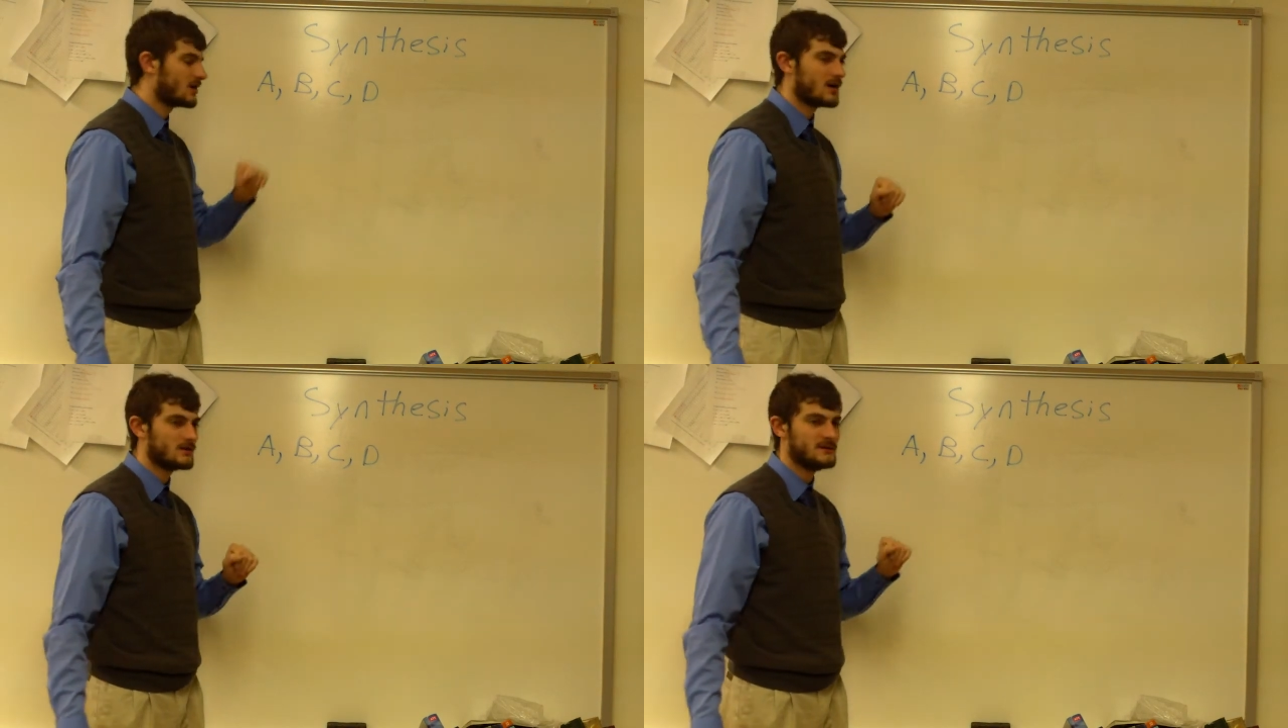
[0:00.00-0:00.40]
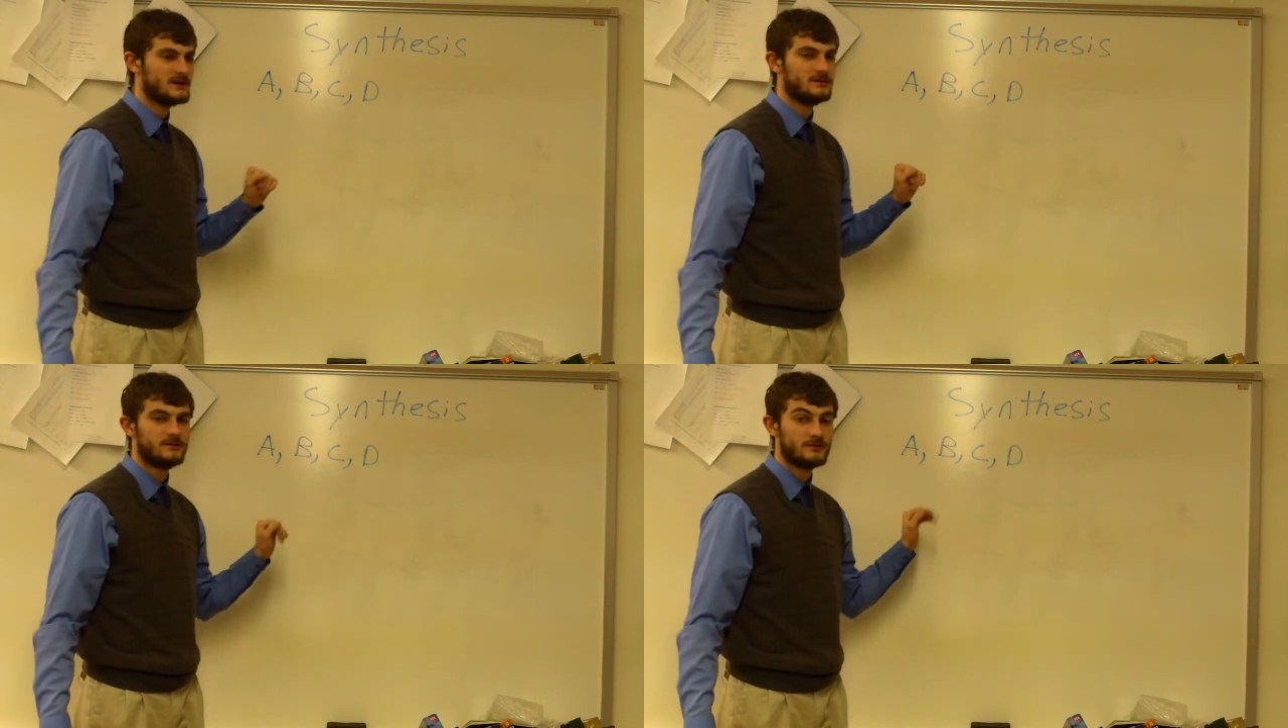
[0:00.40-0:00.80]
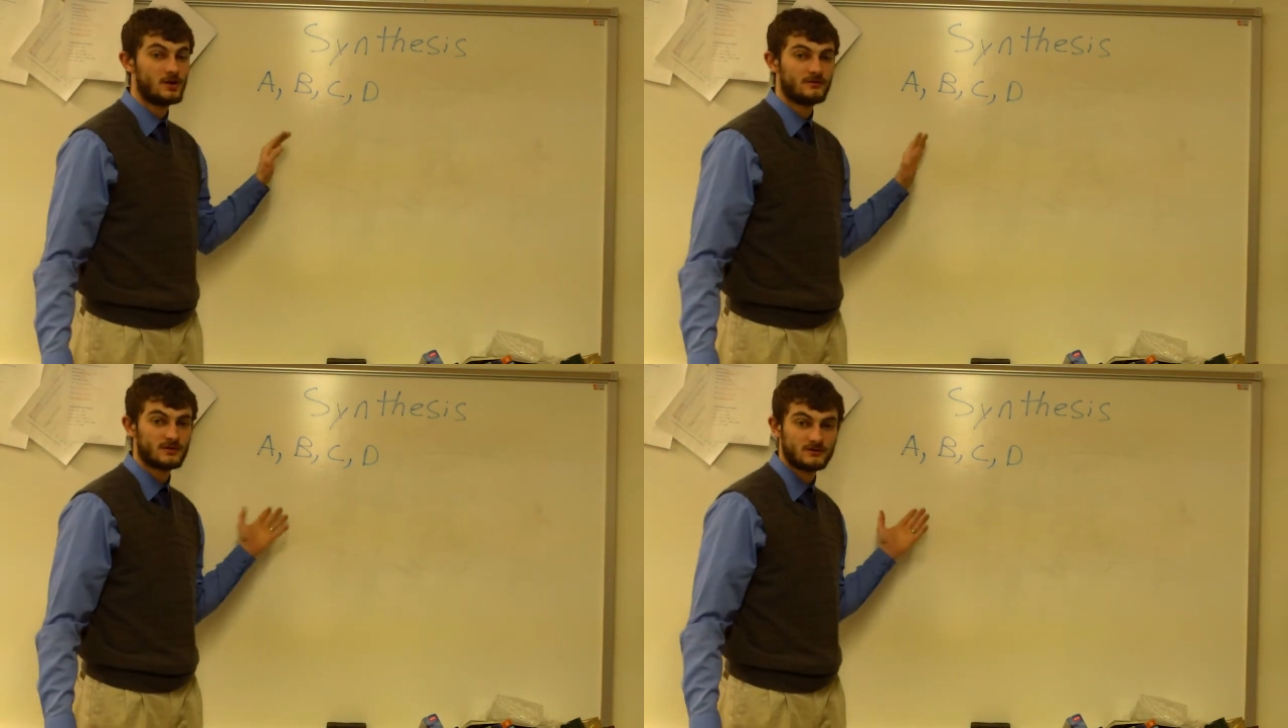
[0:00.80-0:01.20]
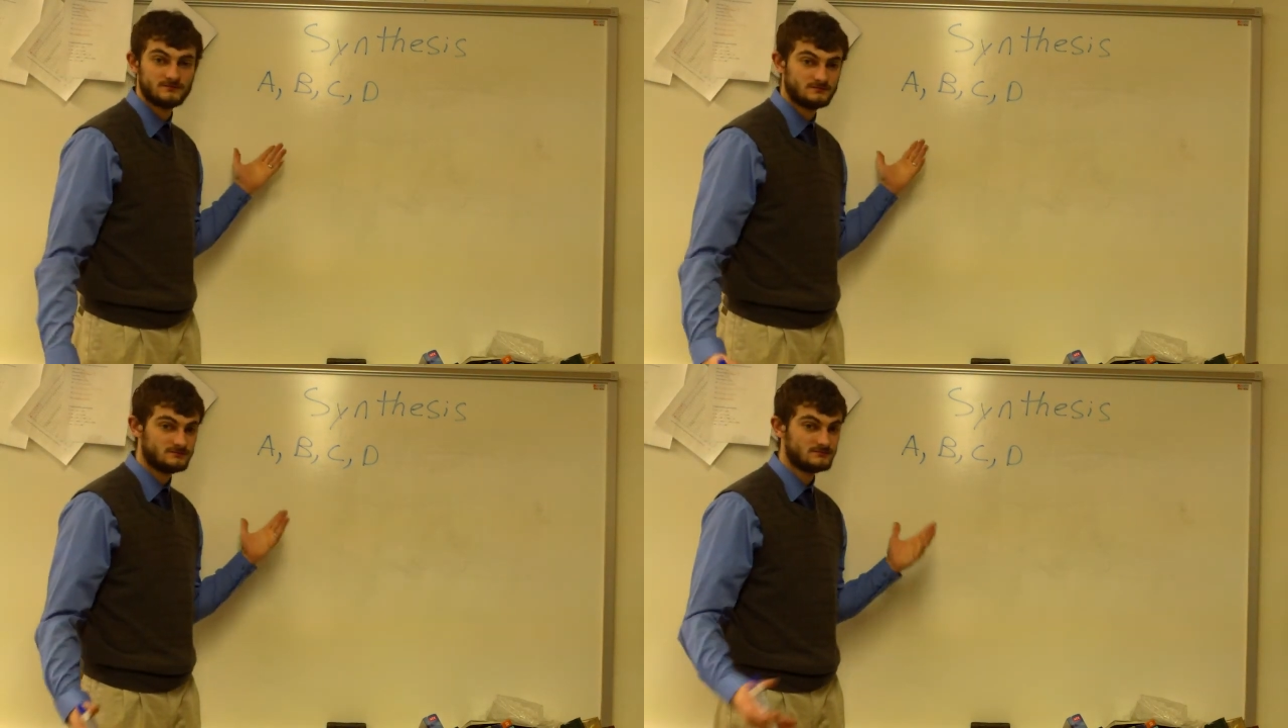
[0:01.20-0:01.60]
carbon, sulfur.
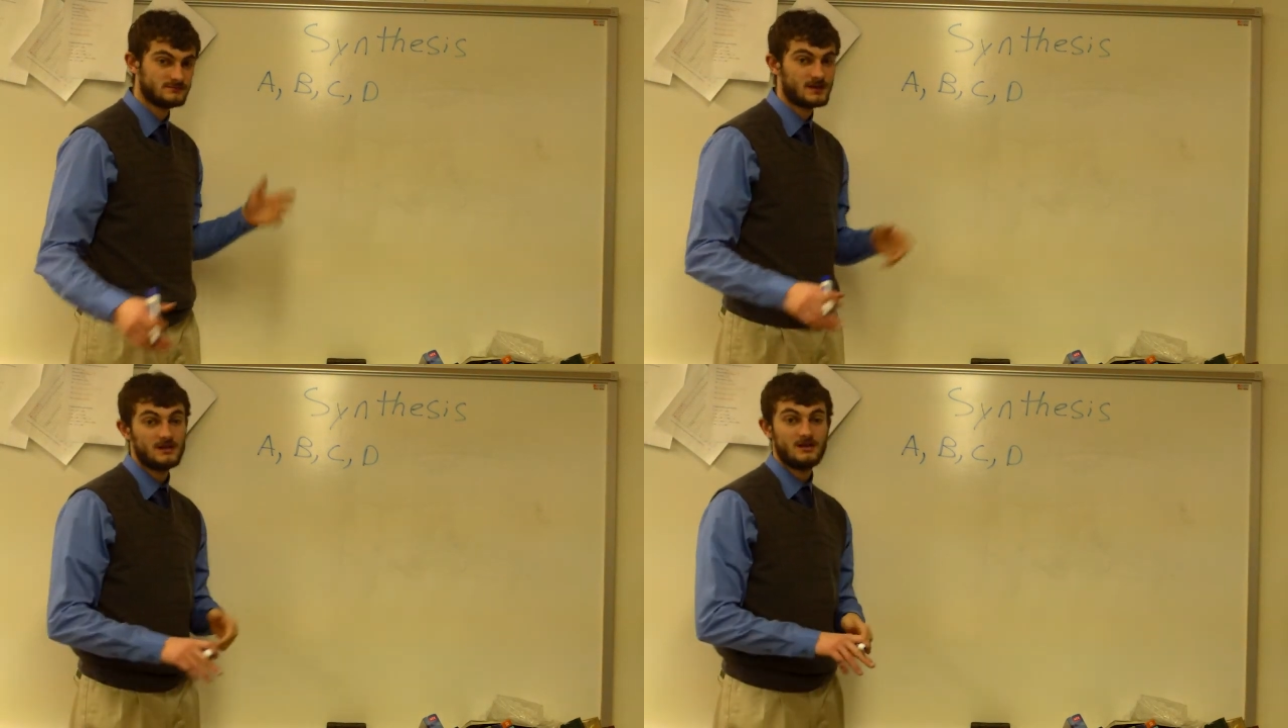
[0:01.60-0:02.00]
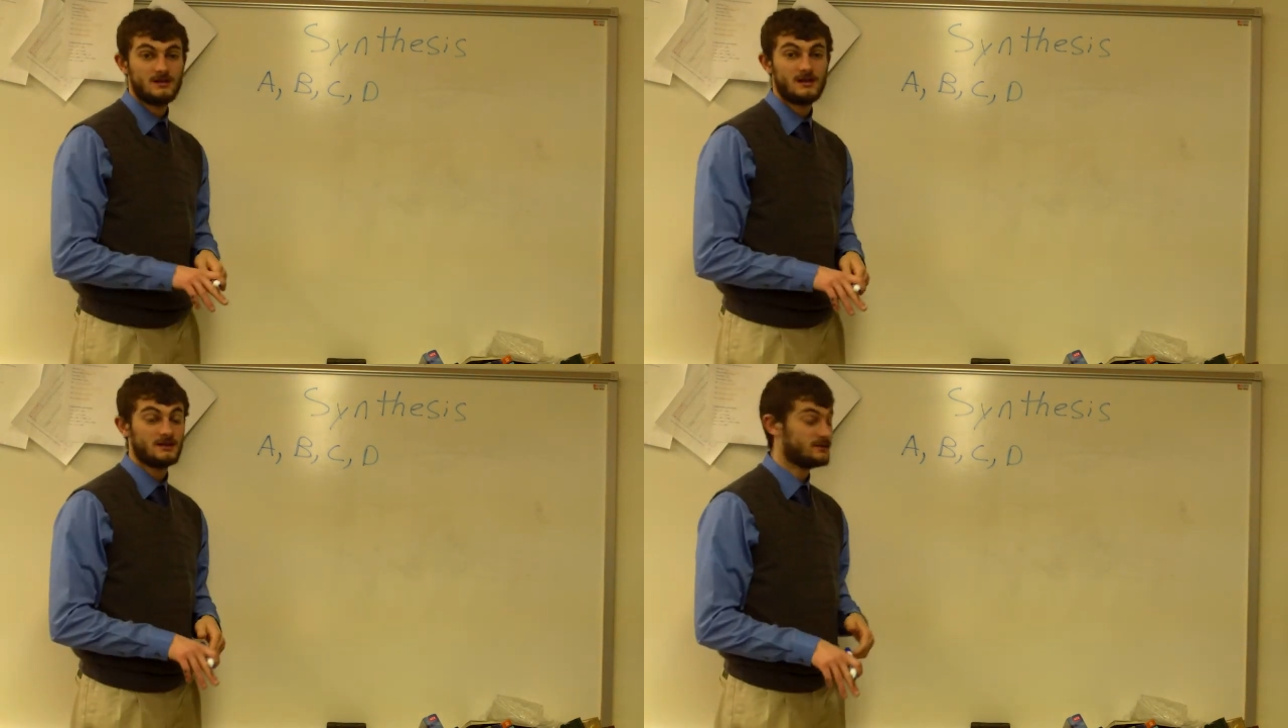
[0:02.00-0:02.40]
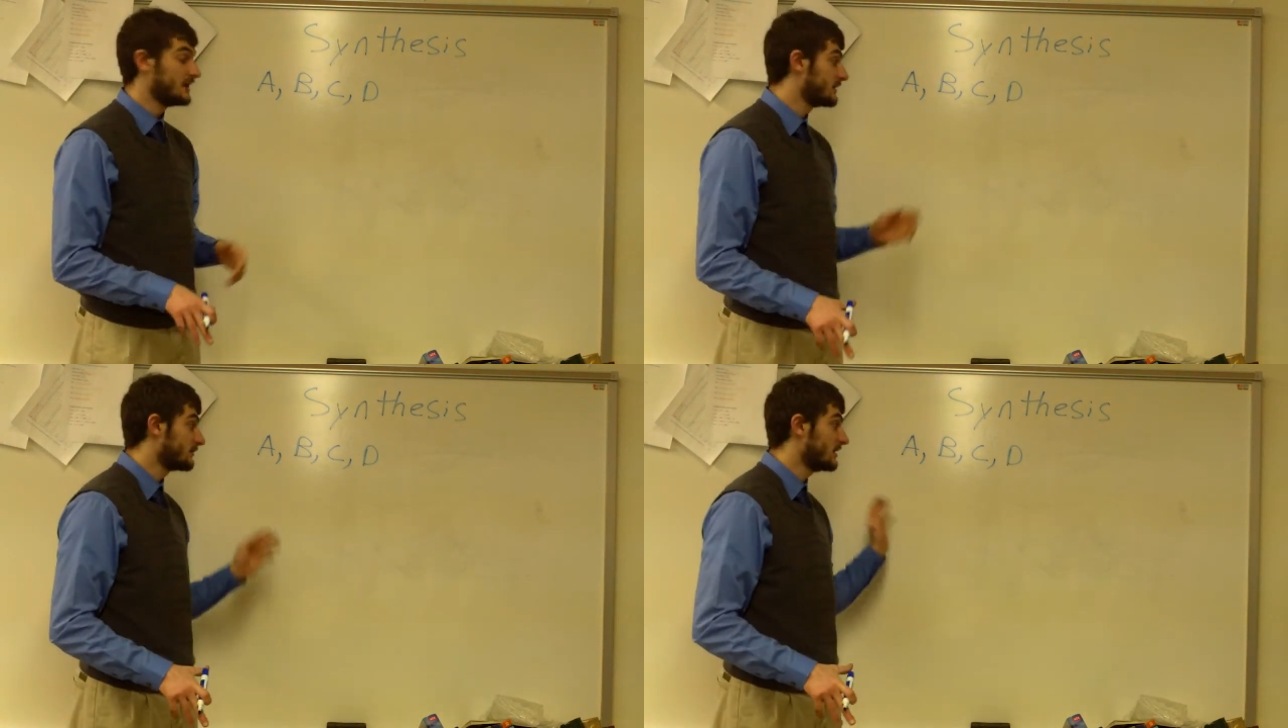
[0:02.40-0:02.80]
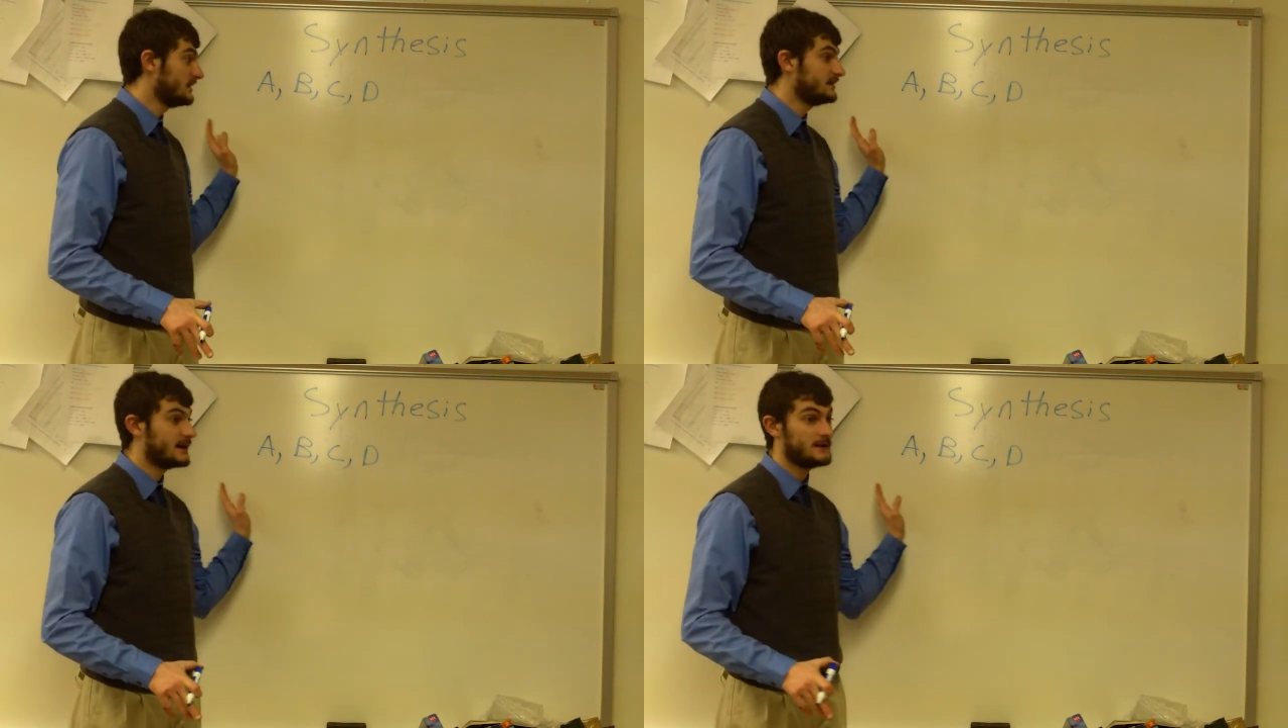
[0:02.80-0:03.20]
They can stand for
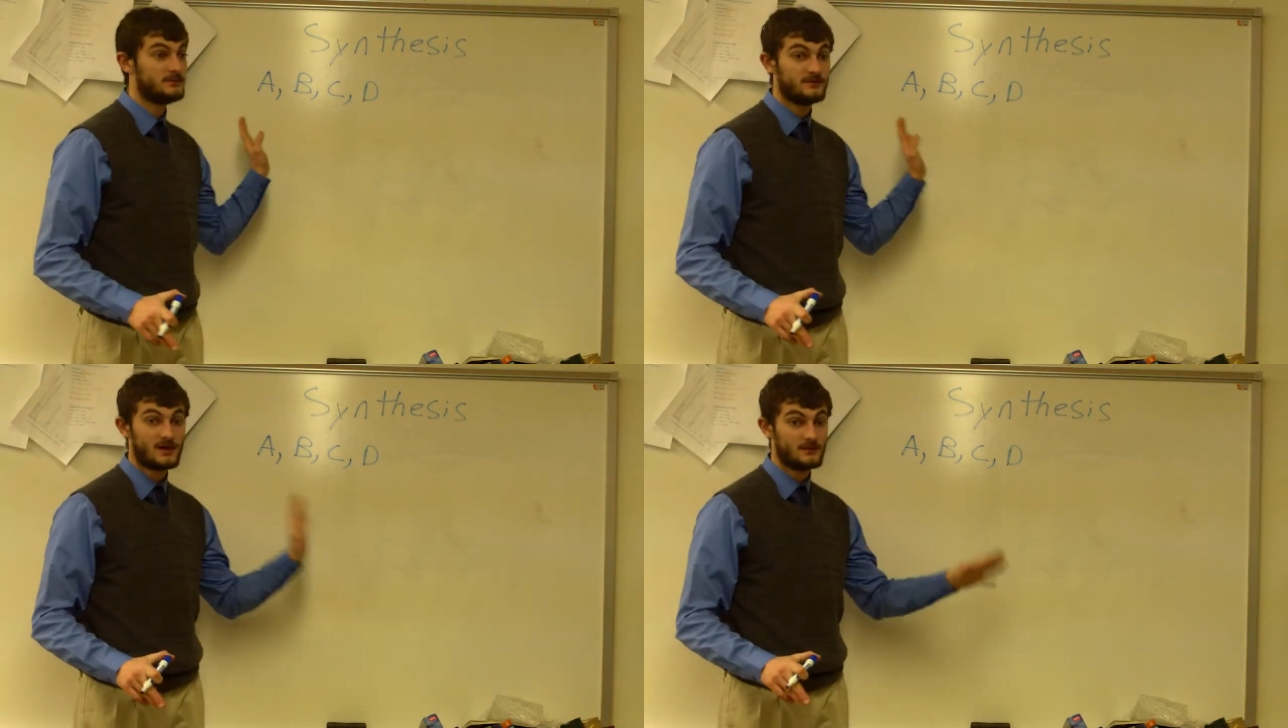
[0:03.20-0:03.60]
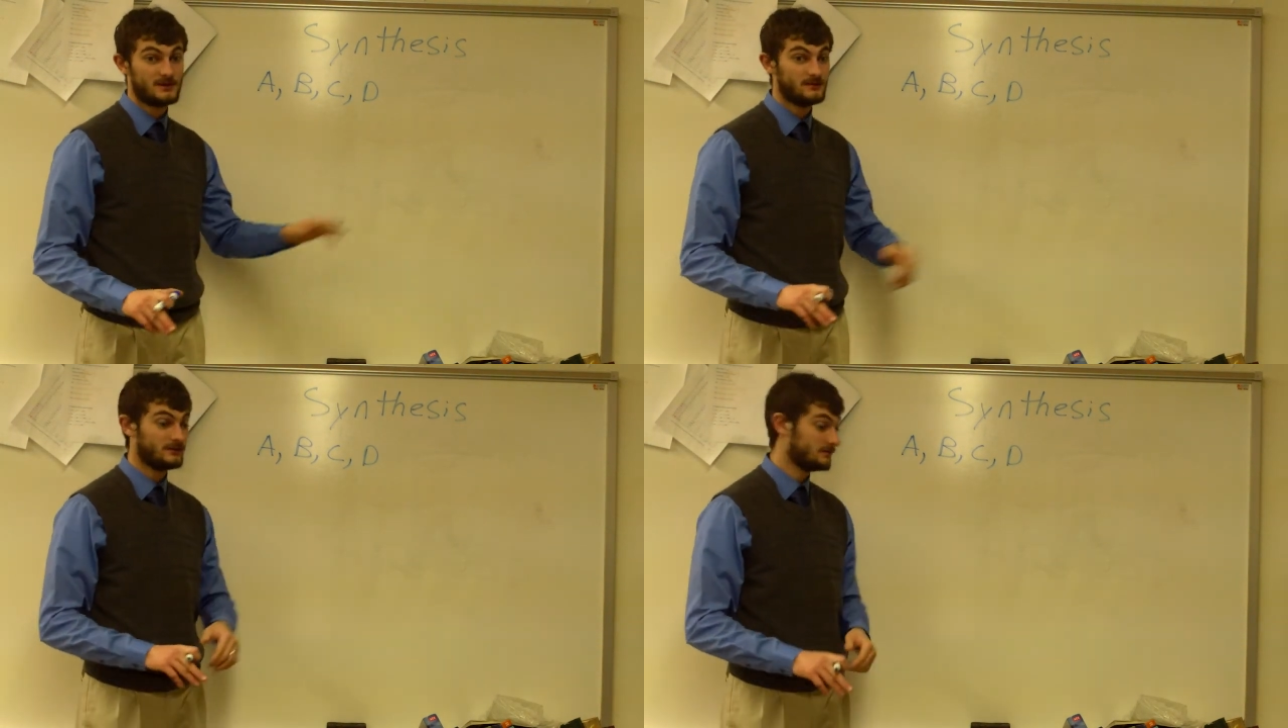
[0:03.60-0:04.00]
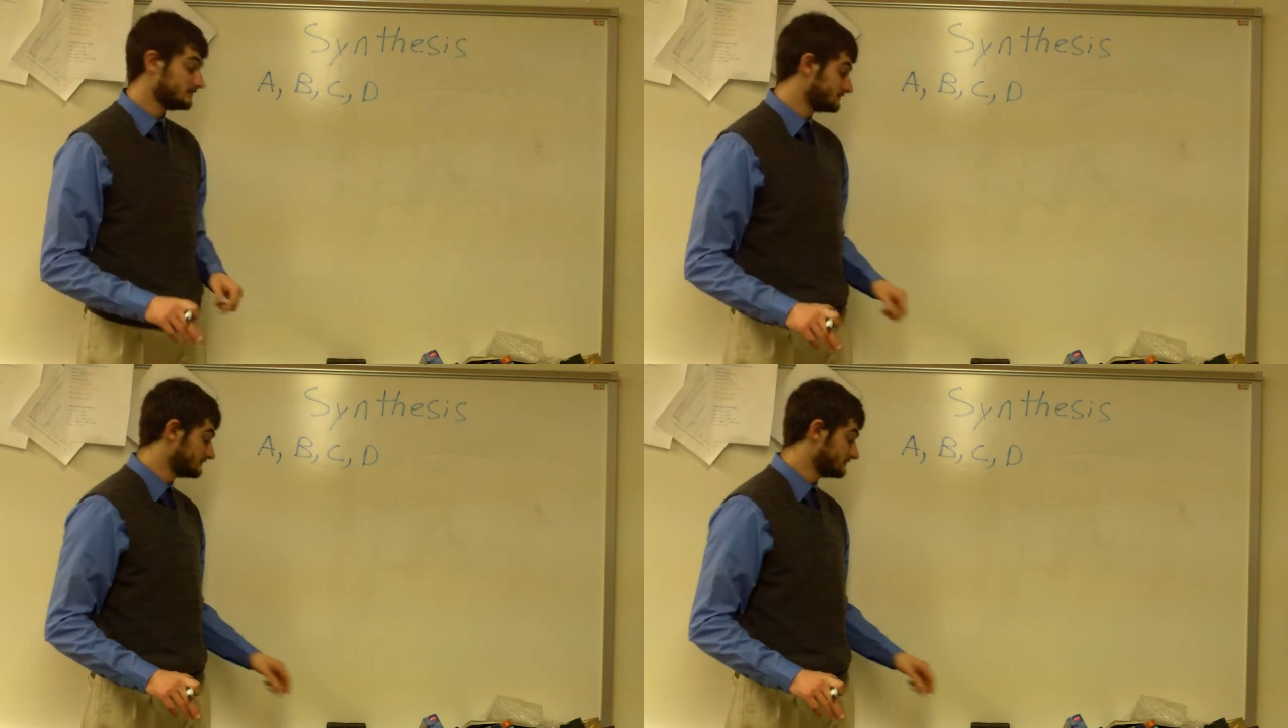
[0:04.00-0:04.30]
any types of elements.